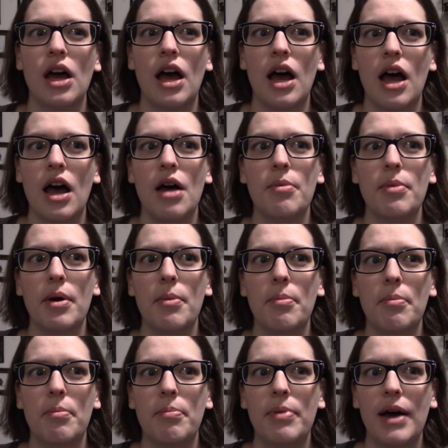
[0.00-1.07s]
um,
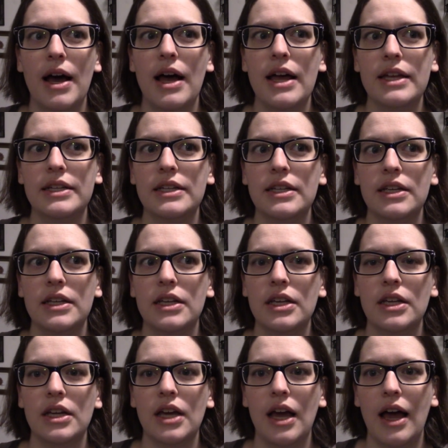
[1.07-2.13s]
but
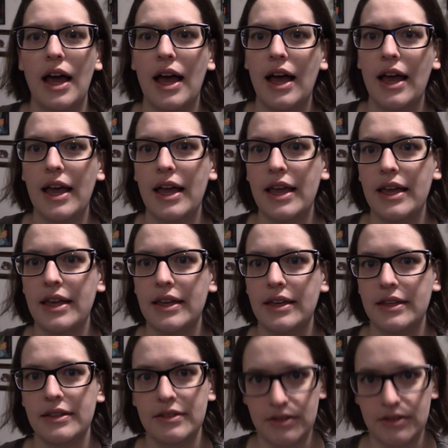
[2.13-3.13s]
I